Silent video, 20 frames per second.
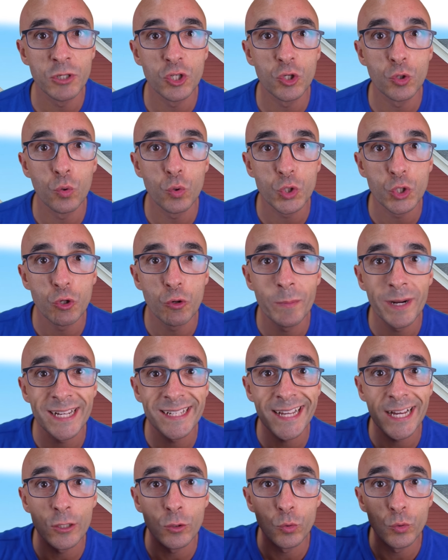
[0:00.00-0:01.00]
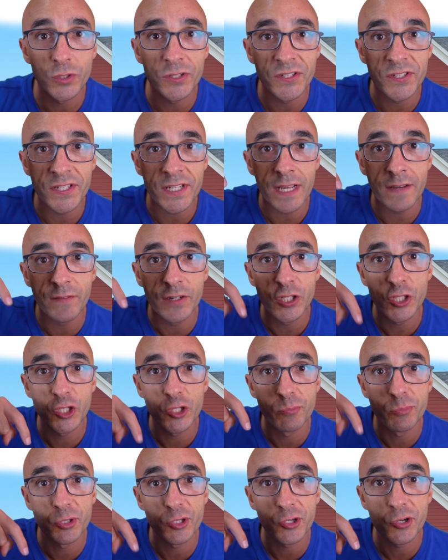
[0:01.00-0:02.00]
to talk to you about our Lord and Saviour, the
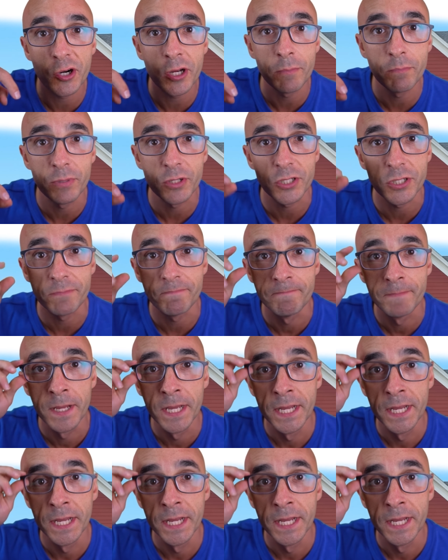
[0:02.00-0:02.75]
subscribe button.